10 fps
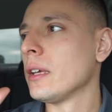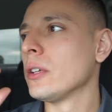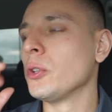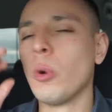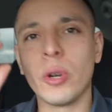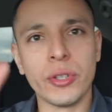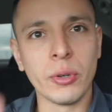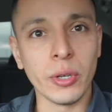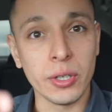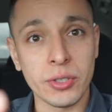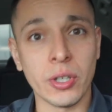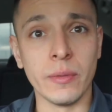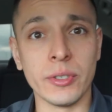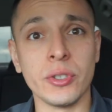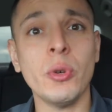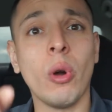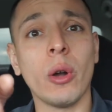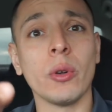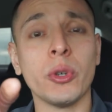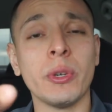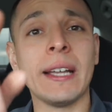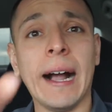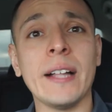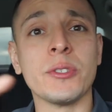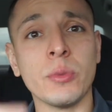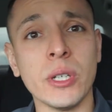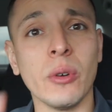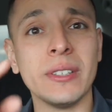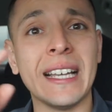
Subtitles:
you are doing a service. You are doing God's will.